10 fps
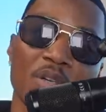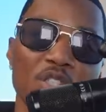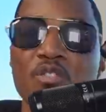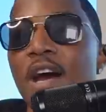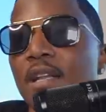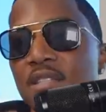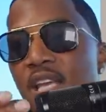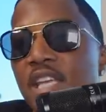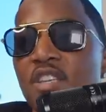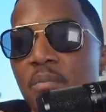are going to try to
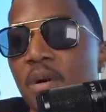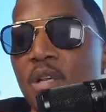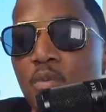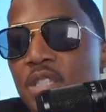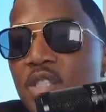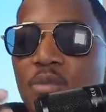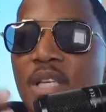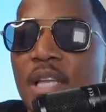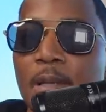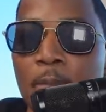take your money once you
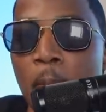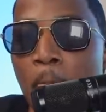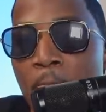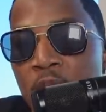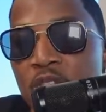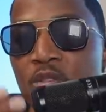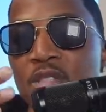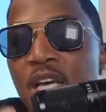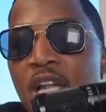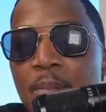get it. So it's
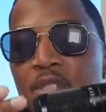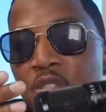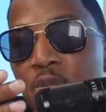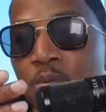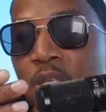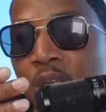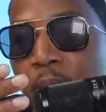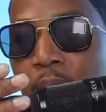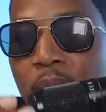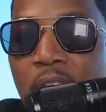not how much you
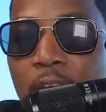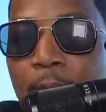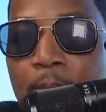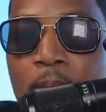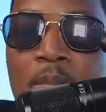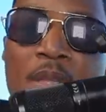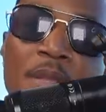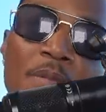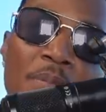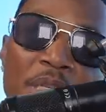make,
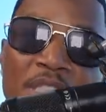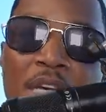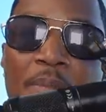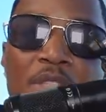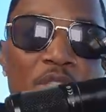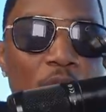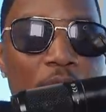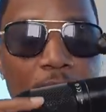but it's how much you